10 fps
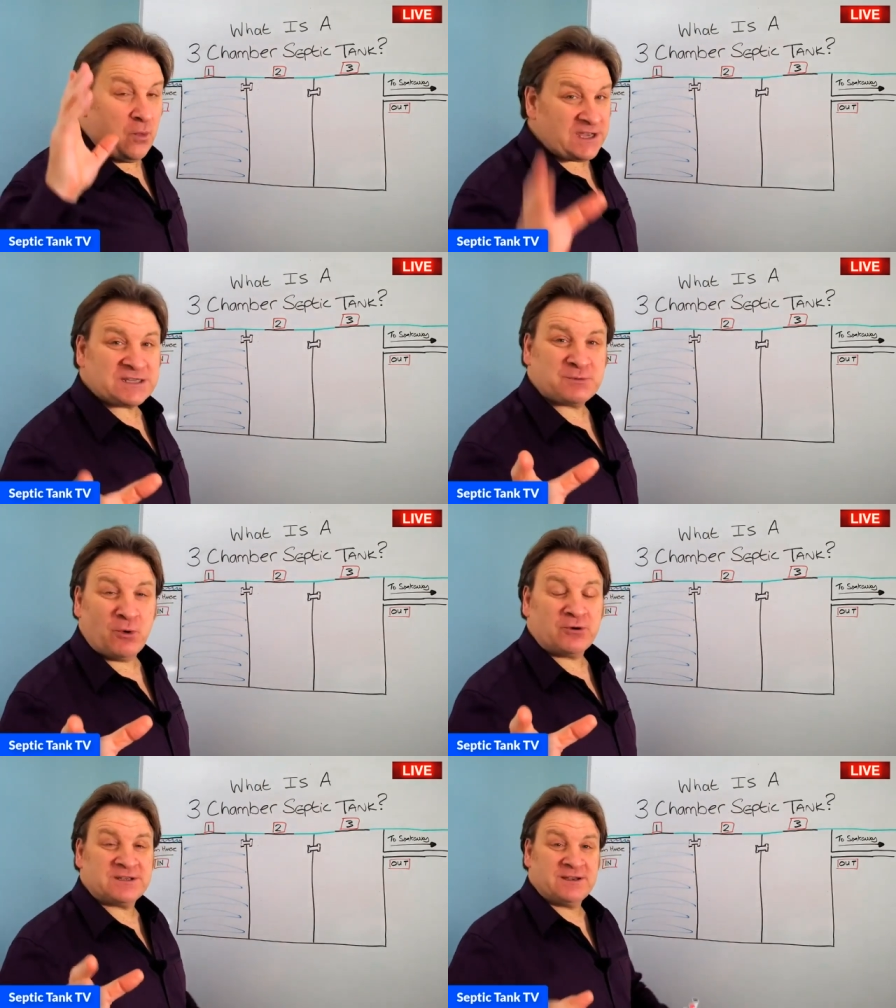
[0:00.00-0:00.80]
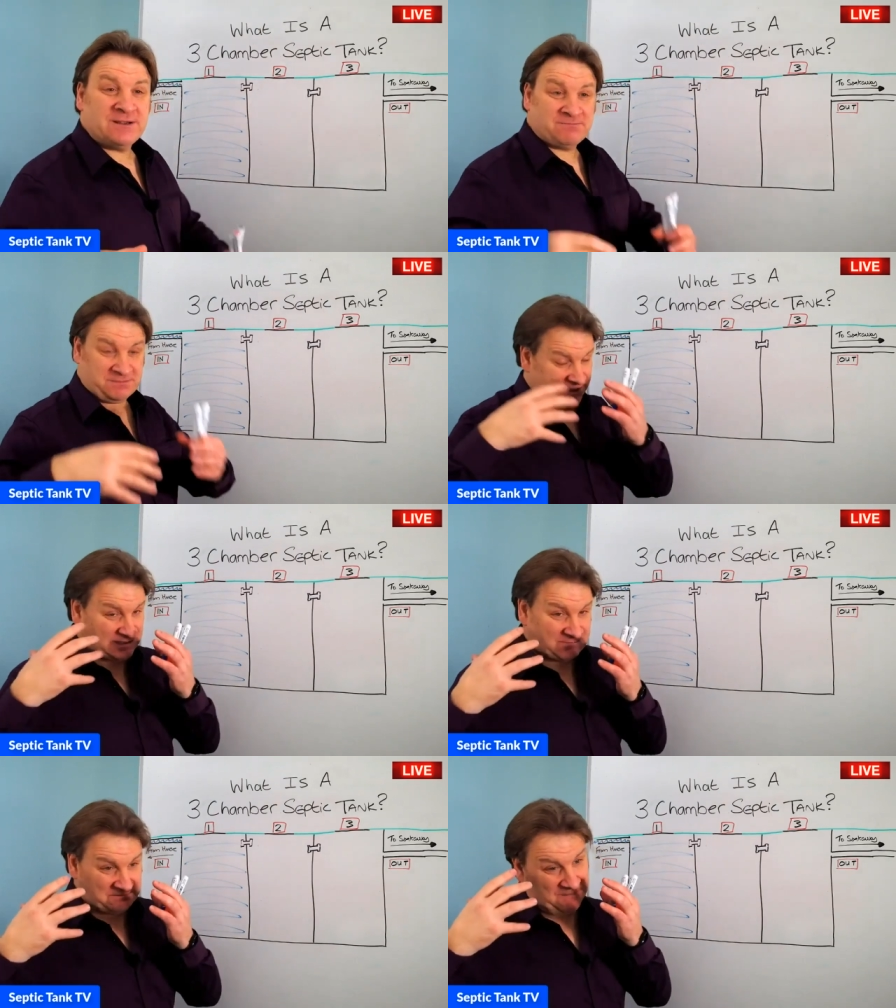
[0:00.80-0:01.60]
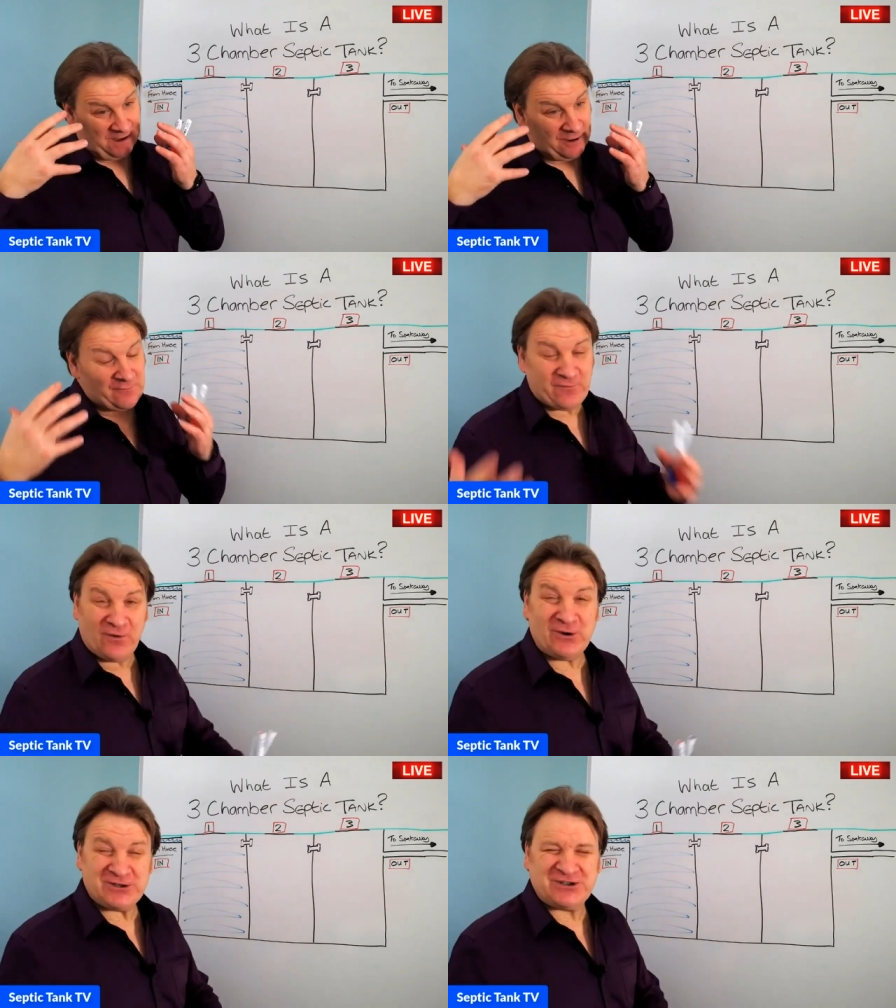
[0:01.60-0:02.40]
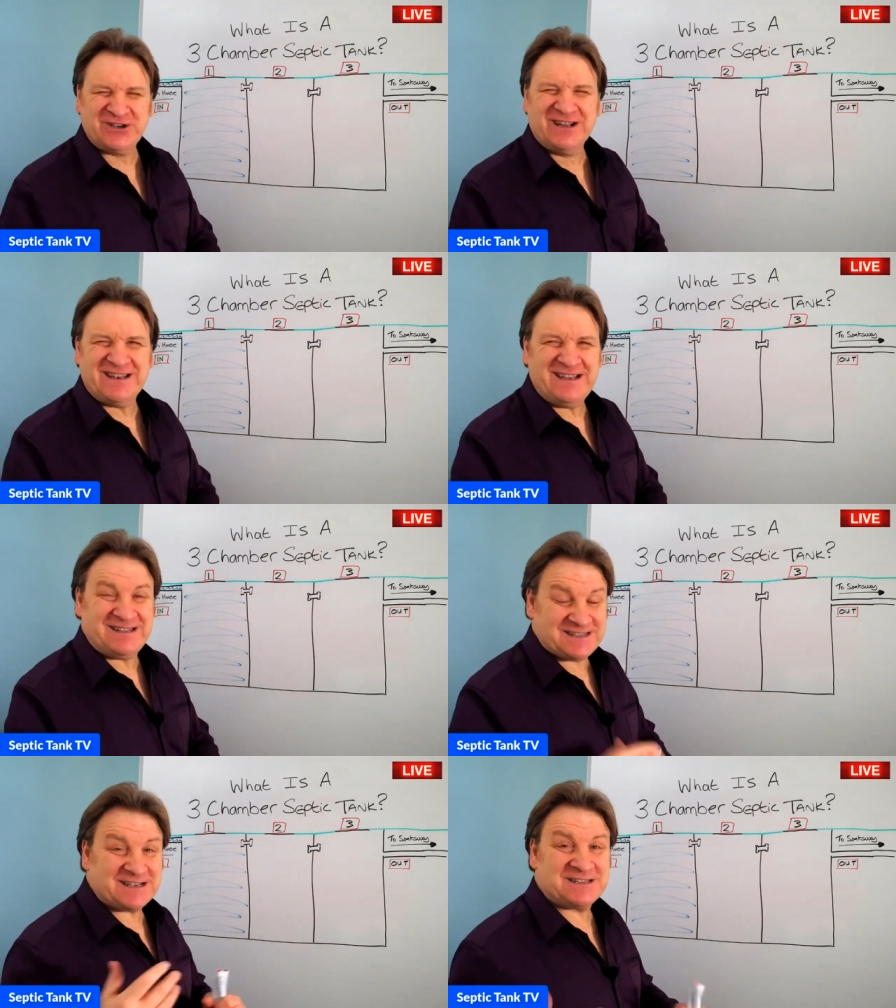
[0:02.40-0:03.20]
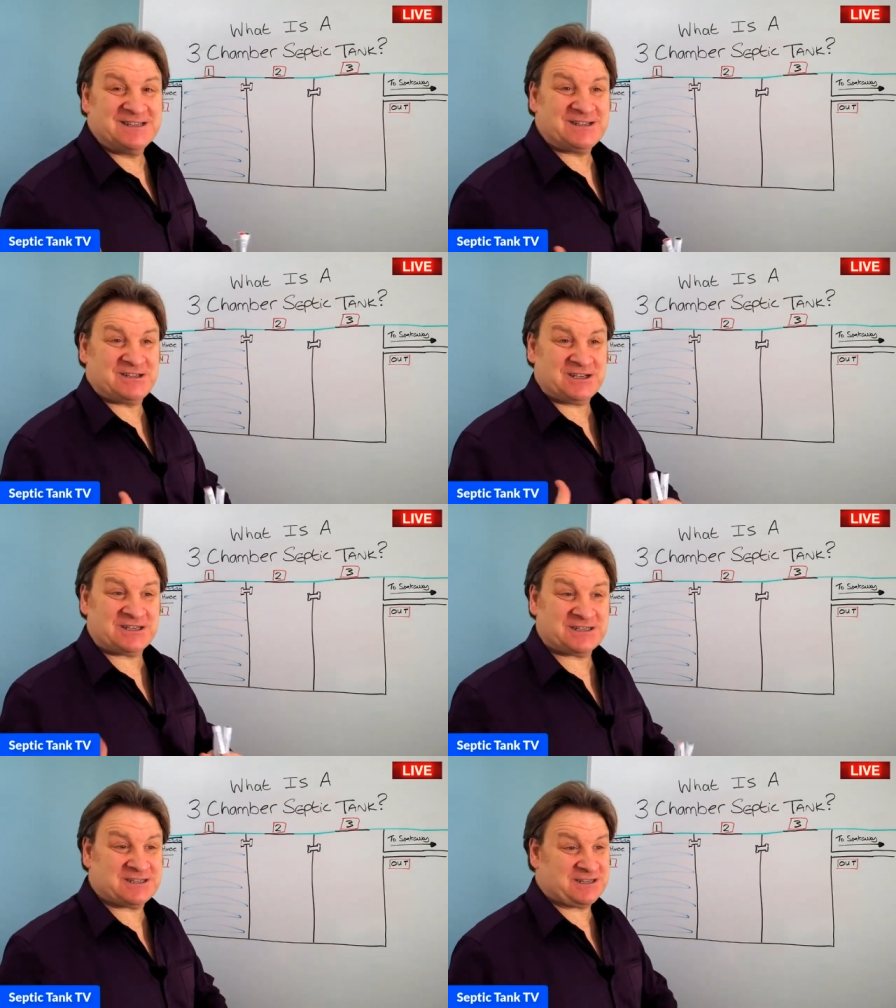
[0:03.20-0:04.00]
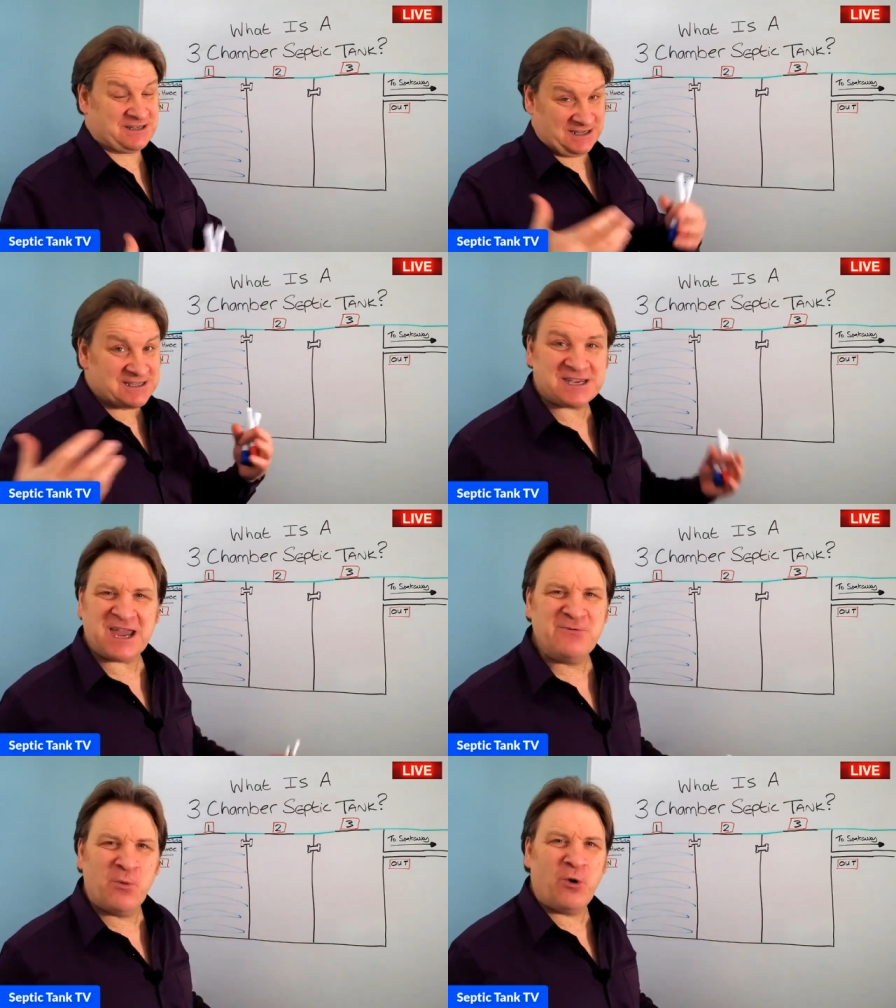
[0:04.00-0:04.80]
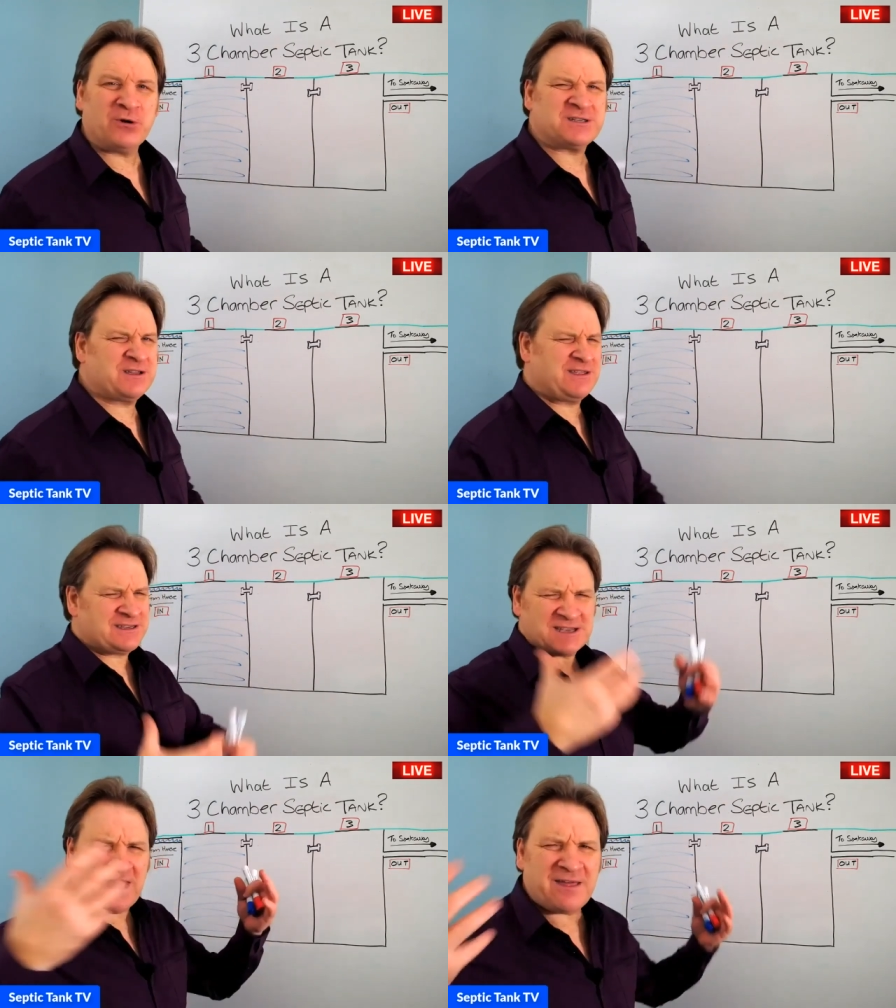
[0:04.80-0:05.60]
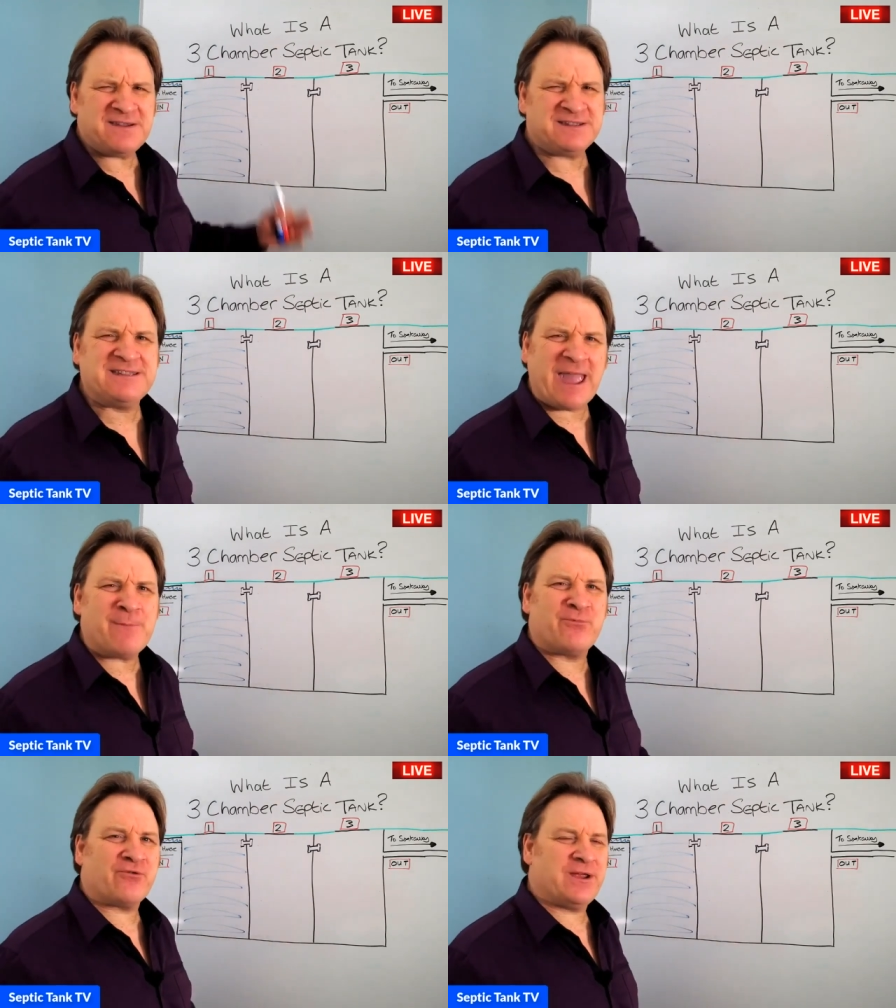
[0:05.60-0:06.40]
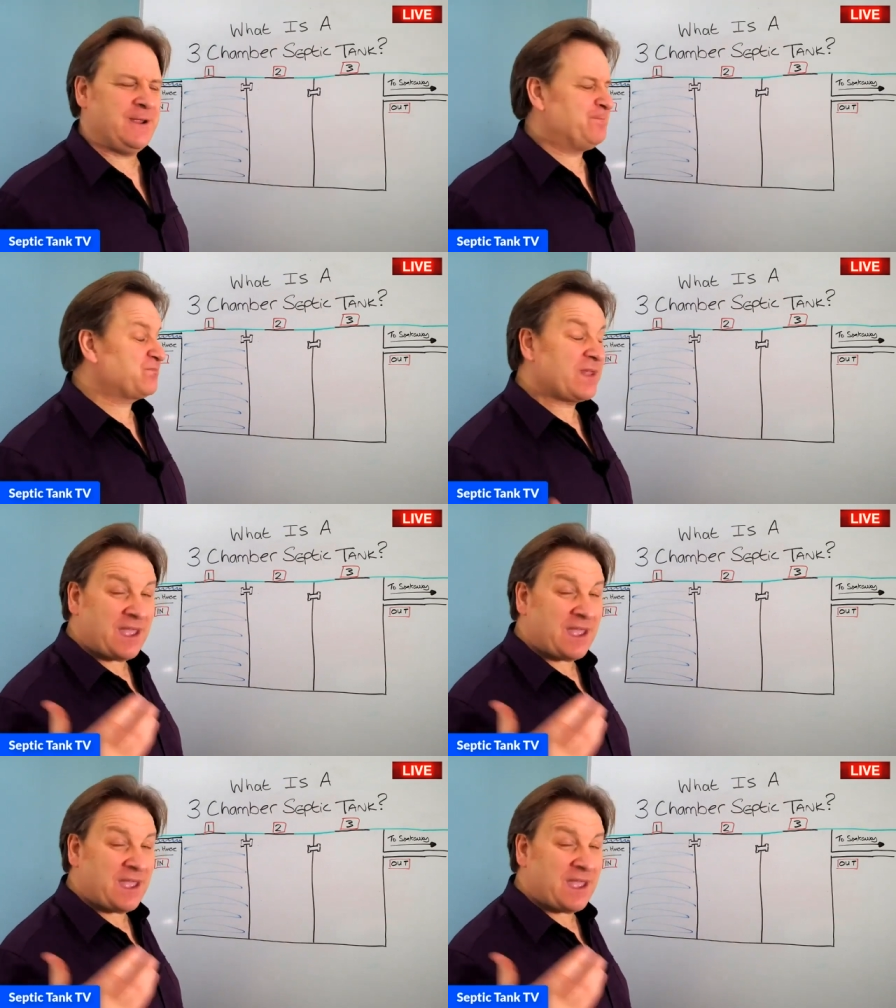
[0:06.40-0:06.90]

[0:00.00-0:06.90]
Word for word: wastewater unfortunately doesn't just contain water, there's other debris